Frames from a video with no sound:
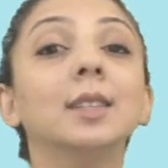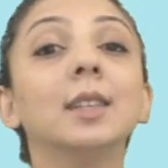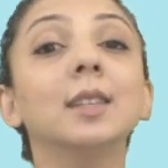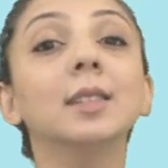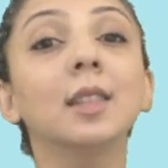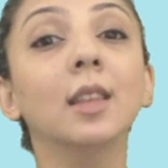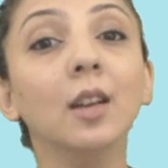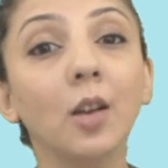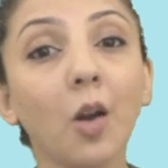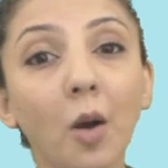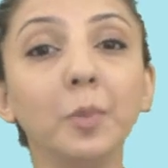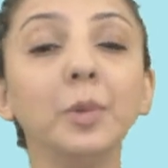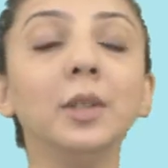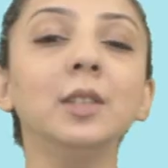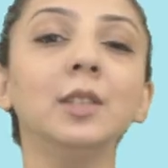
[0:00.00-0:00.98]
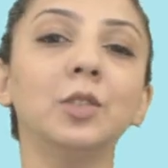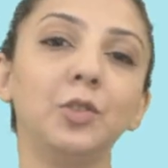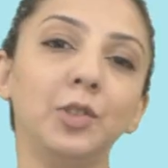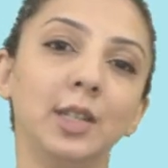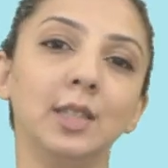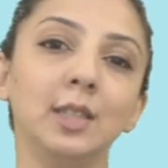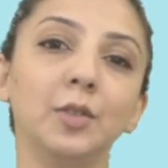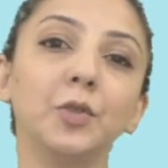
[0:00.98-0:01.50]
Since the commonest
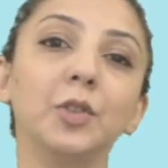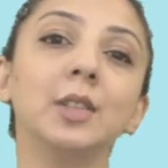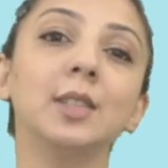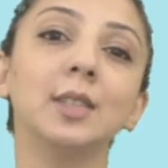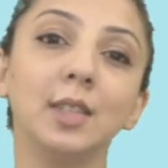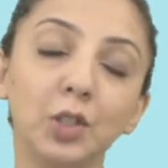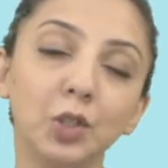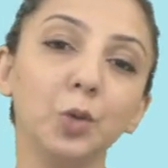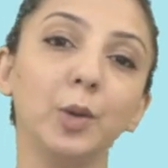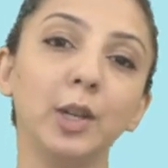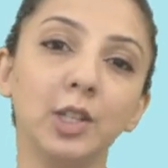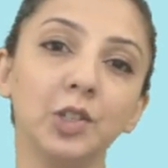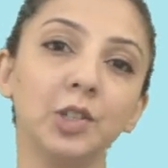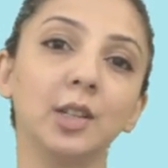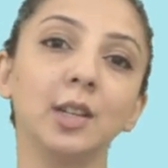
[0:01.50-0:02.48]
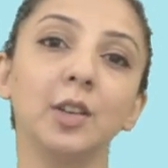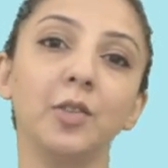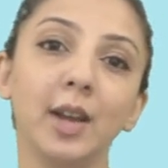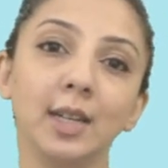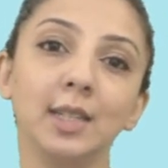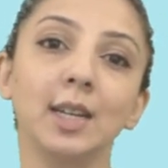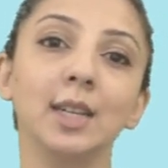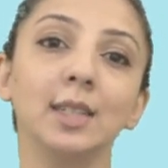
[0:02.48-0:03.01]
reason for the situational
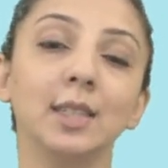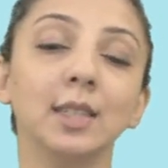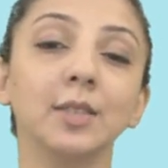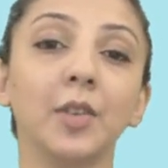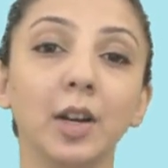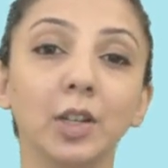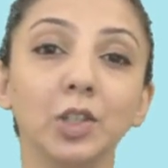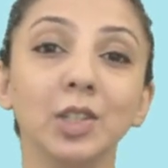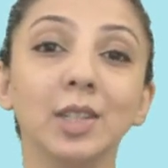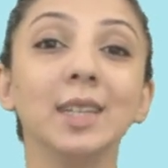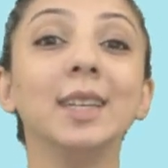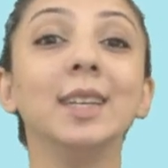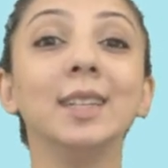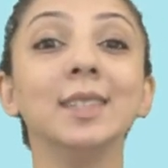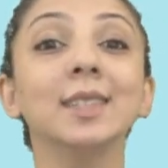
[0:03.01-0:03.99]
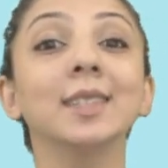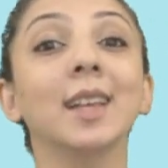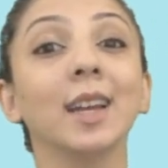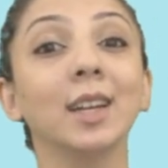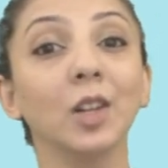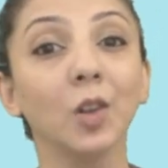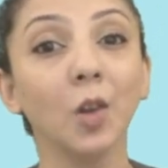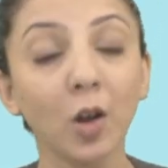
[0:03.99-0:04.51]
erectile dysfunction is
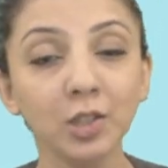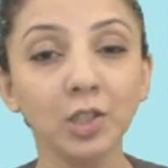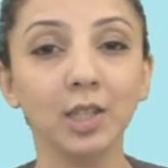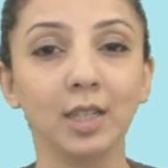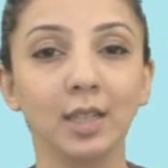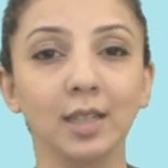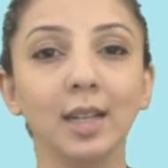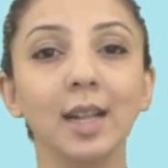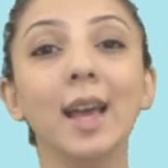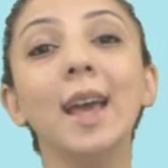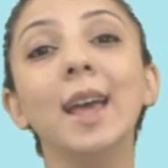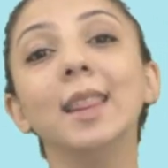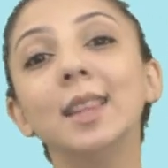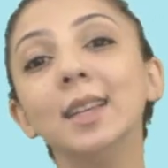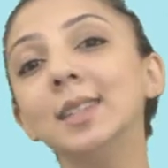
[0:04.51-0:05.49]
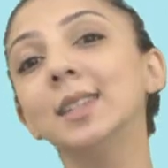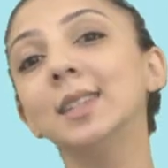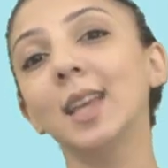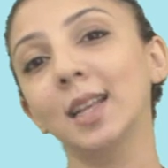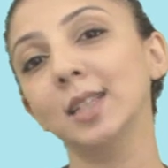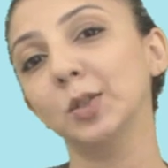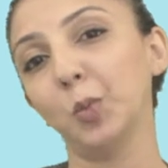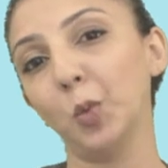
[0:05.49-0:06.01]
psychological, this
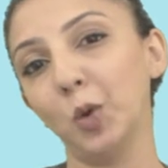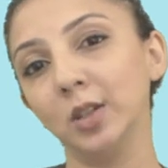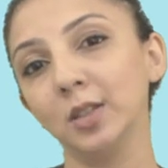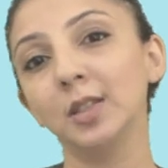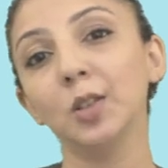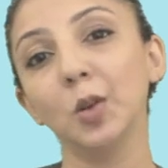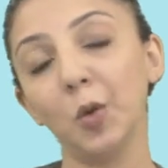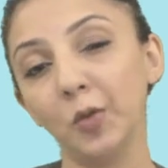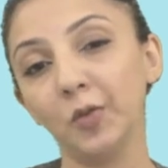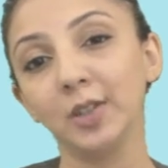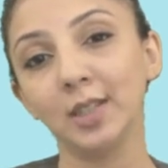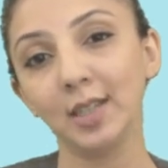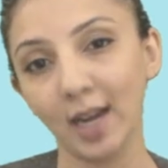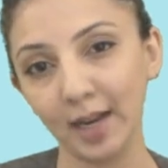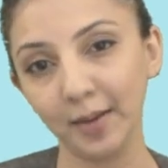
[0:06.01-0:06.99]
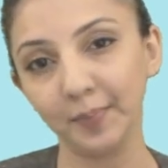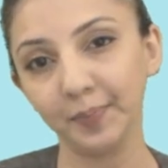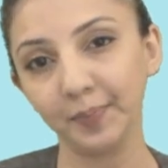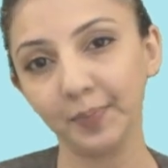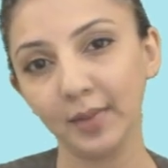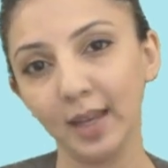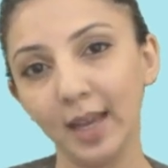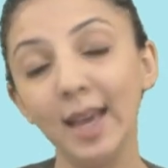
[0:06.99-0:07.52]
gets worse over time.
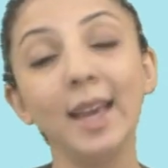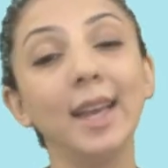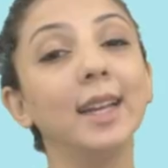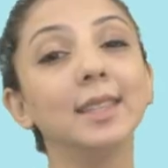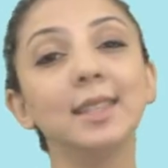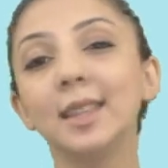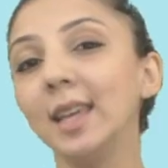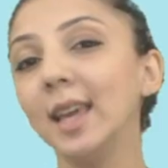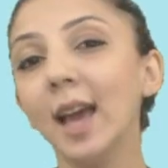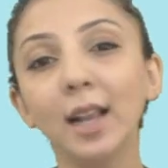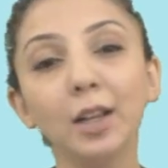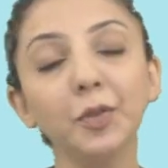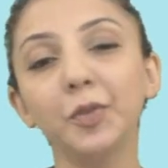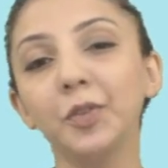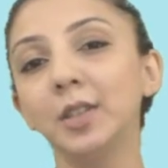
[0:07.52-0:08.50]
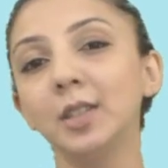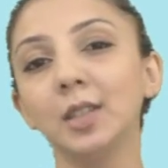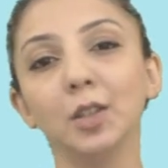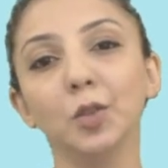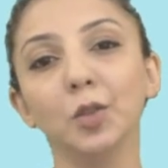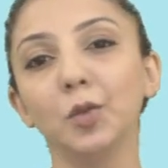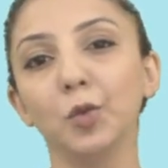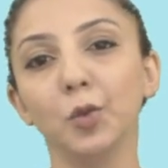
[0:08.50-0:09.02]
It's the elephant
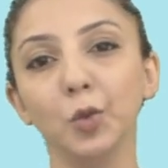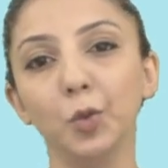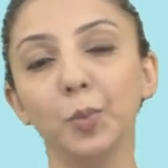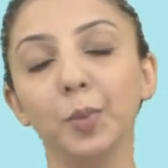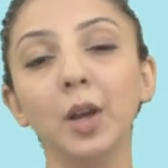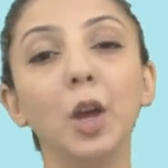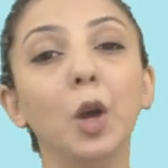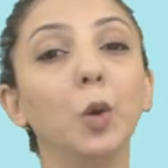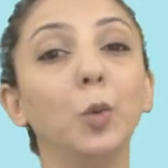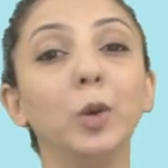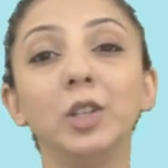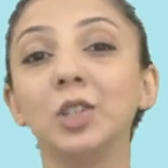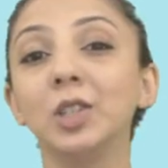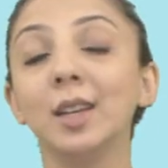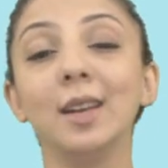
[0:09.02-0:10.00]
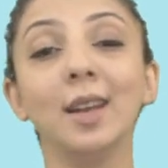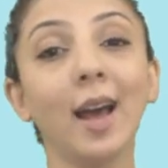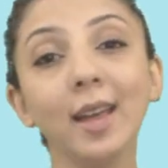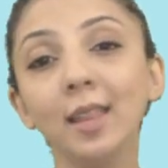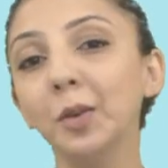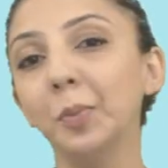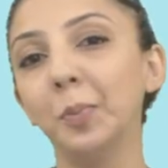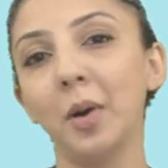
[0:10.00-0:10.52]
in the room which
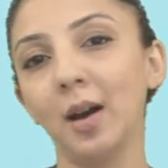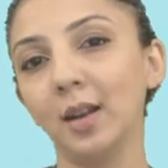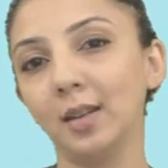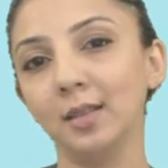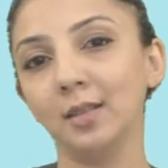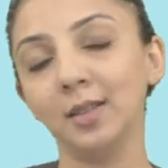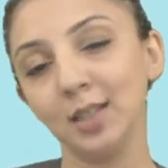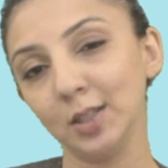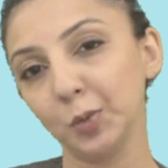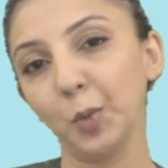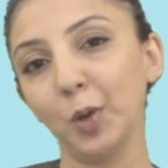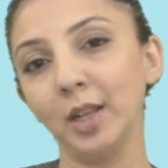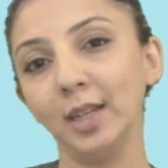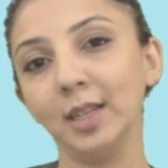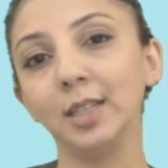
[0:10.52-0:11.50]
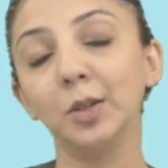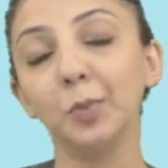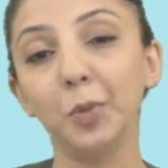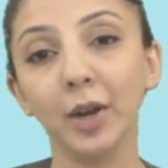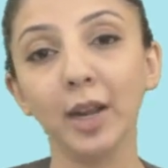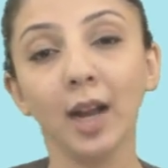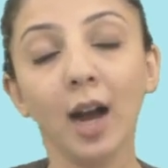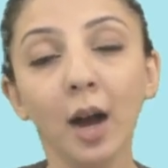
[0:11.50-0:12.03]
neither partner is willing to
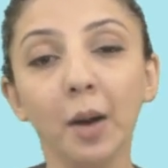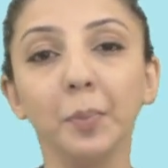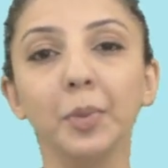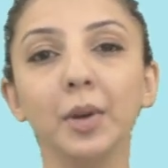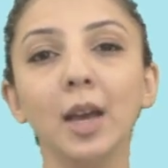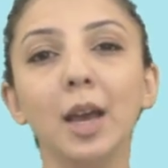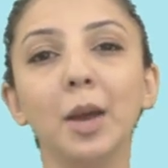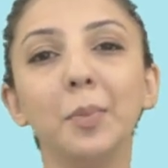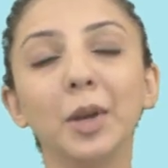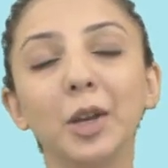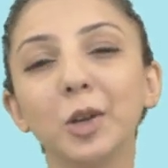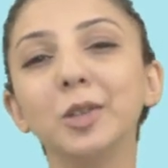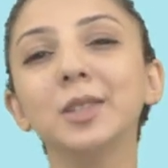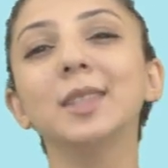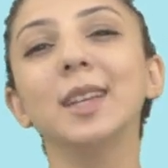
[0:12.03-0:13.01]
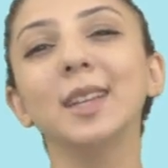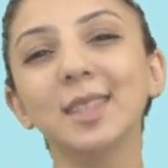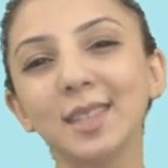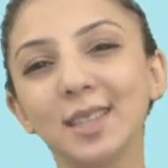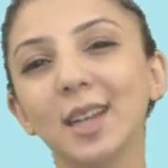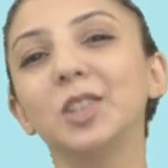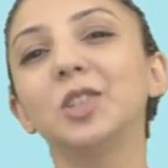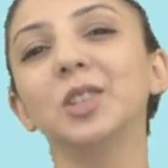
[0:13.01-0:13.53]
bring up because
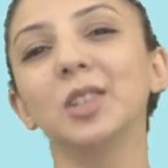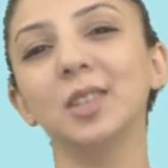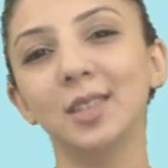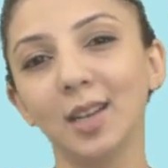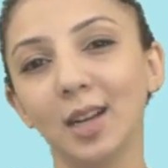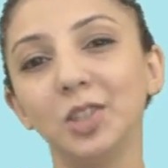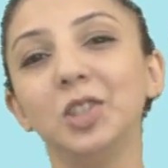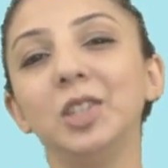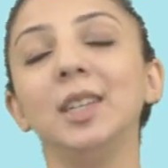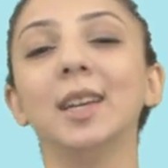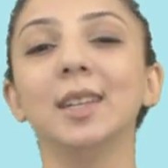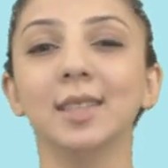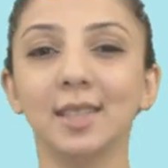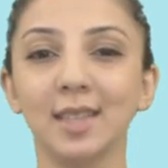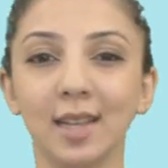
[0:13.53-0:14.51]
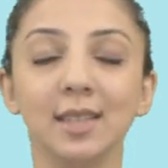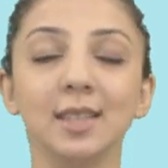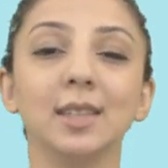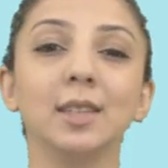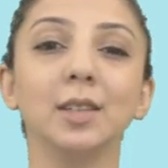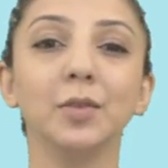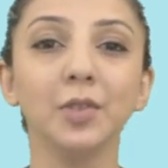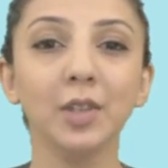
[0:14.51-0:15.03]
it's such a touchy and
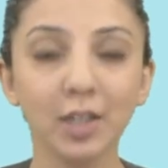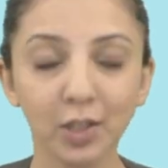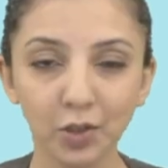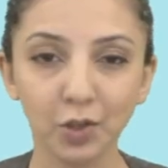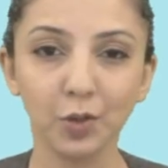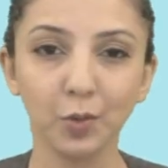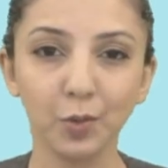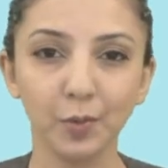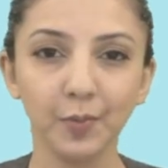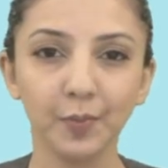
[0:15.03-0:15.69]
sensitive issue.